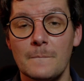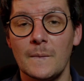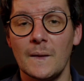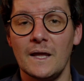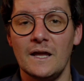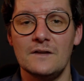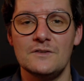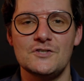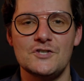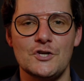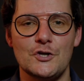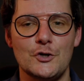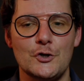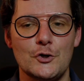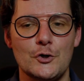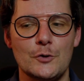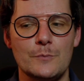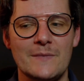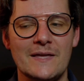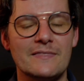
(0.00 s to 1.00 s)
and
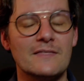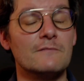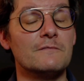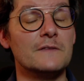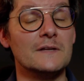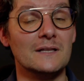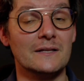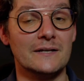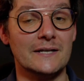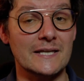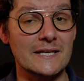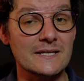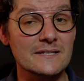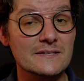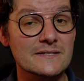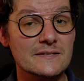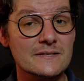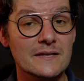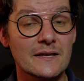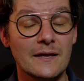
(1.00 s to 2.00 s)
to make them feel at
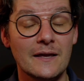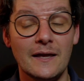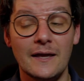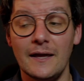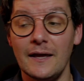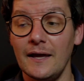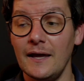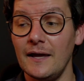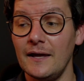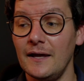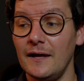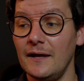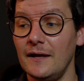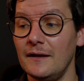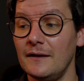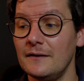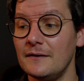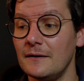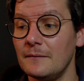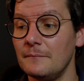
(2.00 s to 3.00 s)
ease,
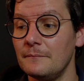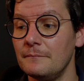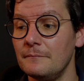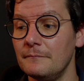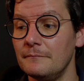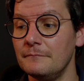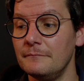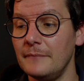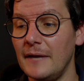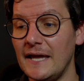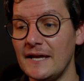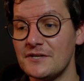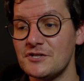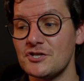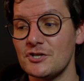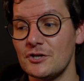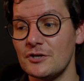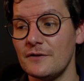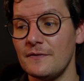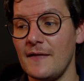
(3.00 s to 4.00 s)
and make
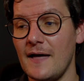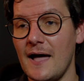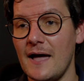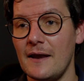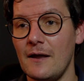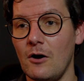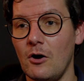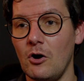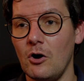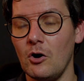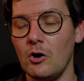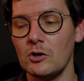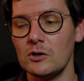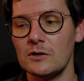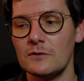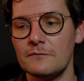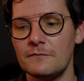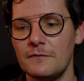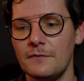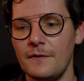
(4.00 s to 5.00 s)
sure that all
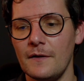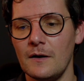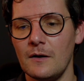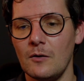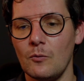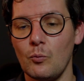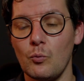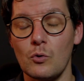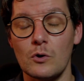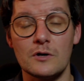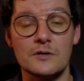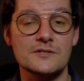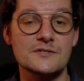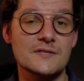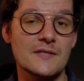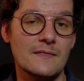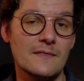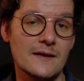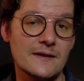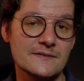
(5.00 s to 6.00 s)
of the words
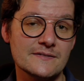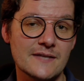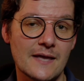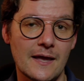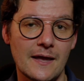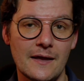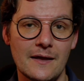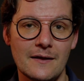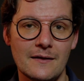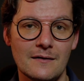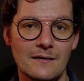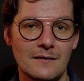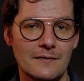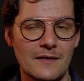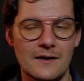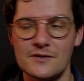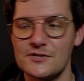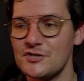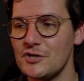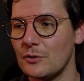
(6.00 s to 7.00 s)
that they say,
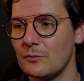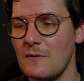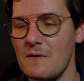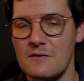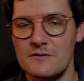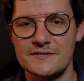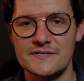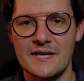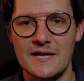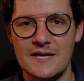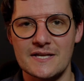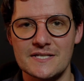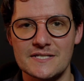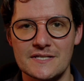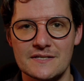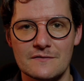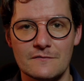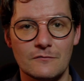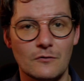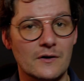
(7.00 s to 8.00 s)
that a showrunner
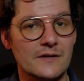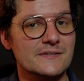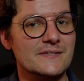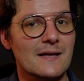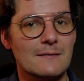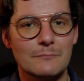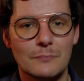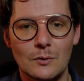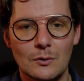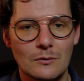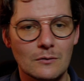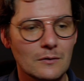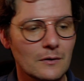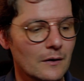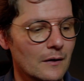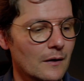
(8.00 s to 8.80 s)
says, for example,